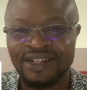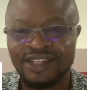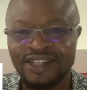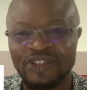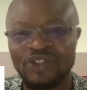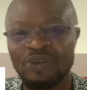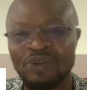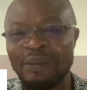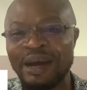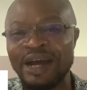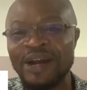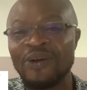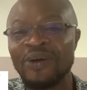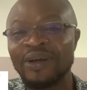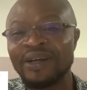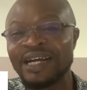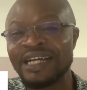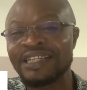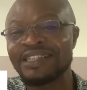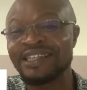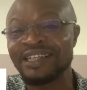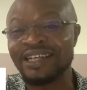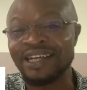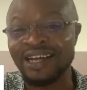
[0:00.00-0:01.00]
You might not
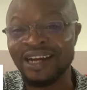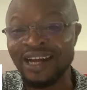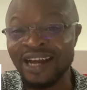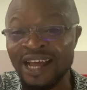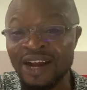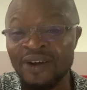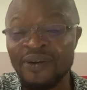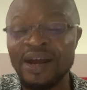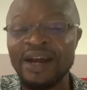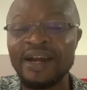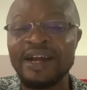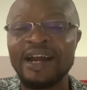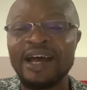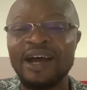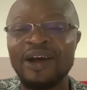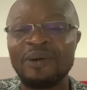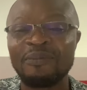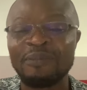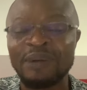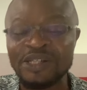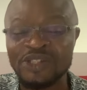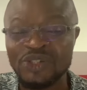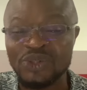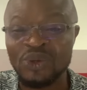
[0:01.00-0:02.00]
get it clearer now,
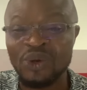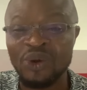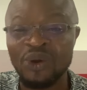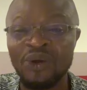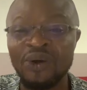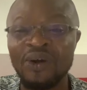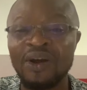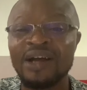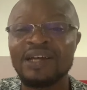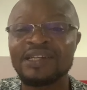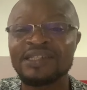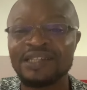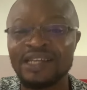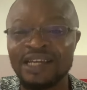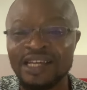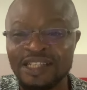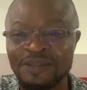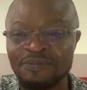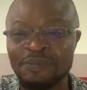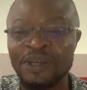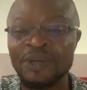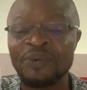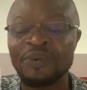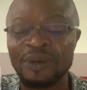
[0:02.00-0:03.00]
but so long as
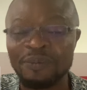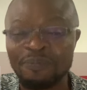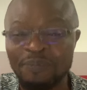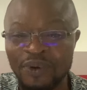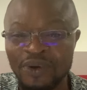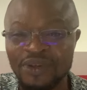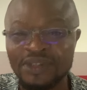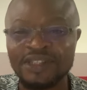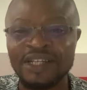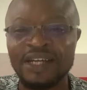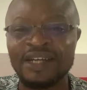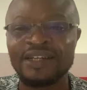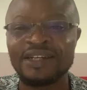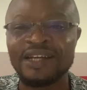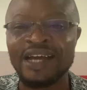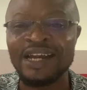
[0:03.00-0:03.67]
it's been reported